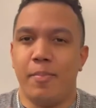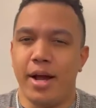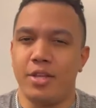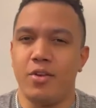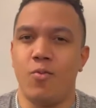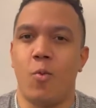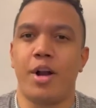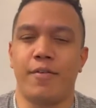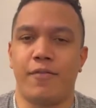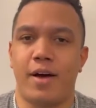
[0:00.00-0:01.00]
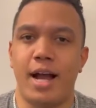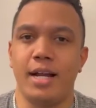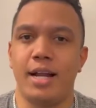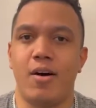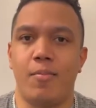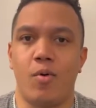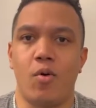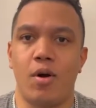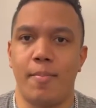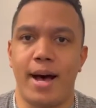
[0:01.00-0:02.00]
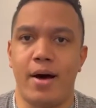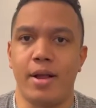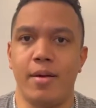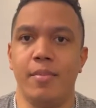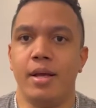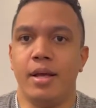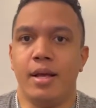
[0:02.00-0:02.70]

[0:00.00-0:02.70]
but you want to find out more about him.